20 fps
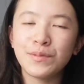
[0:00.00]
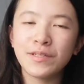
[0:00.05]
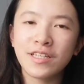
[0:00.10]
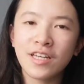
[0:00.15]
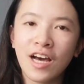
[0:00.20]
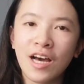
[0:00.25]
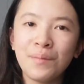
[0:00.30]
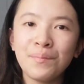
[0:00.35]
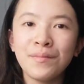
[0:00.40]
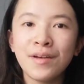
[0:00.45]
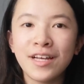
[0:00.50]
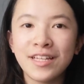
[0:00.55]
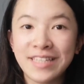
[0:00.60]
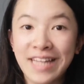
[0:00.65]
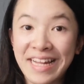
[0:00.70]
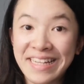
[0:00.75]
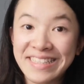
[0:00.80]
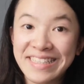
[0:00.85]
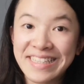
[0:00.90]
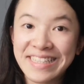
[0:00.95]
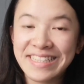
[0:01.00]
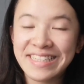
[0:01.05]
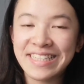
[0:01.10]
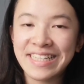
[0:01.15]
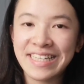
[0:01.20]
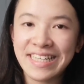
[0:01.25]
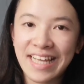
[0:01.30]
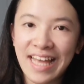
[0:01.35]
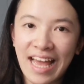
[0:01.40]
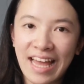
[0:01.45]
become a dentist
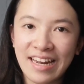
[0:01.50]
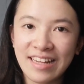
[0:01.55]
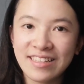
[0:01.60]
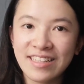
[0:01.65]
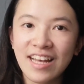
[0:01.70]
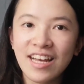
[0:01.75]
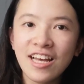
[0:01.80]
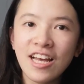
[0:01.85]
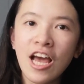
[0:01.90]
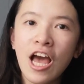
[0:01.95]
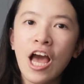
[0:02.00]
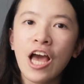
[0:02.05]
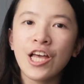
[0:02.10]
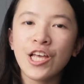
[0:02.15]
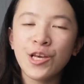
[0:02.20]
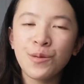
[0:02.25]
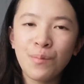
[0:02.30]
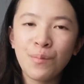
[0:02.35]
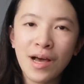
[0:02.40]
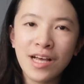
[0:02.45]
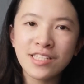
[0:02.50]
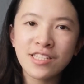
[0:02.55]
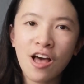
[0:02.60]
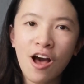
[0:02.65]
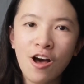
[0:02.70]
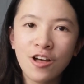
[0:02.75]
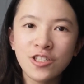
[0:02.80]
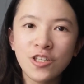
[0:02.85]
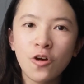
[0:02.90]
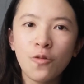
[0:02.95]
in Canada, you must
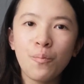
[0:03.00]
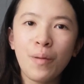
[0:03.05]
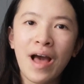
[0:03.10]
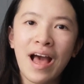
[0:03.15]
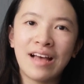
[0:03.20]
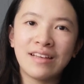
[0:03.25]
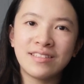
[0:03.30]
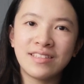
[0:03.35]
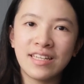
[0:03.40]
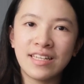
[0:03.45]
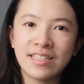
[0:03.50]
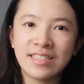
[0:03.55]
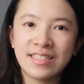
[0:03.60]
also pass the